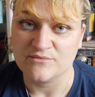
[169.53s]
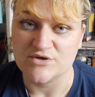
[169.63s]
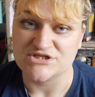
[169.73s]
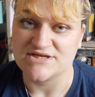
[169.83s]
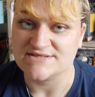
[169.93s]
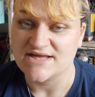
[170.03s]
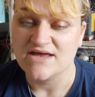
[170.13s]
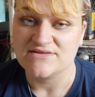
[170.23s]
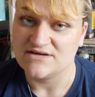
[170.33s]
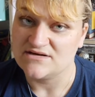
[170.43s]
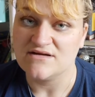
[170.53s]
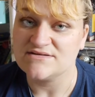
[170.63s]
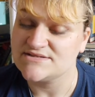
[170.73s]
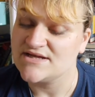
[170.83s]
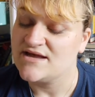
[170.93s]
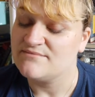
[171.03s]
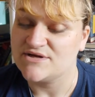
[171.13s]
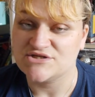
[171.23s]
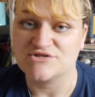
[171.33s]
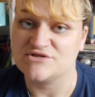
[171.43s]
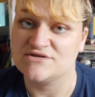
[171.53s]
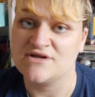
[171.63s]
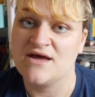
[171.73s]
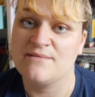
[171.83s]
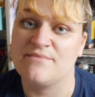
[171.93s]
which is The Last Magician